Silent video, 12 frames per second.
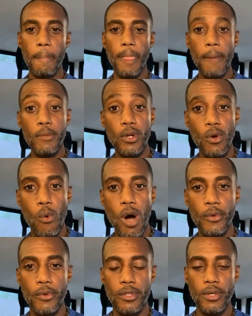I'm going to
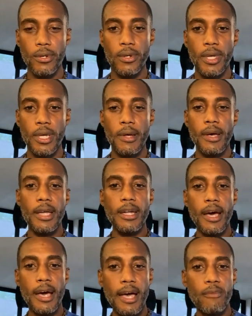walk with you.
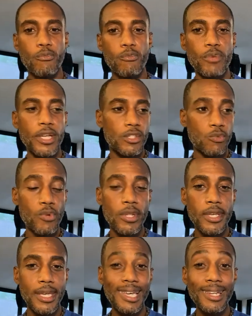And it's a really
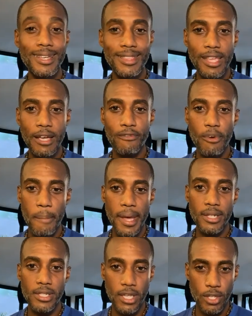healing thing for
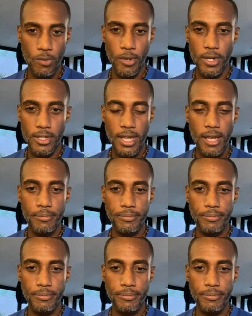men to experience that.